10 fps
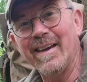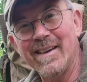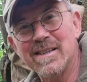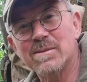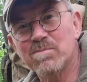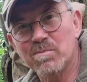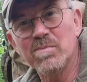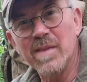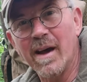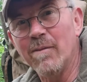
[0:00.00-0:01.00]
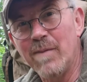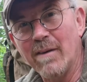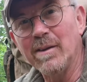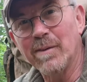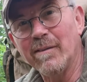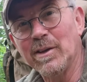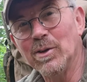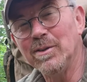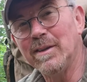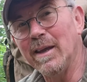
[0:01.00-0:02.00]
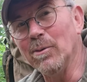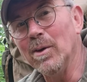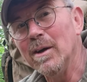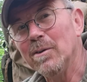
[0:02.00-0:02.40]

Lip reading: is a very, very good deal.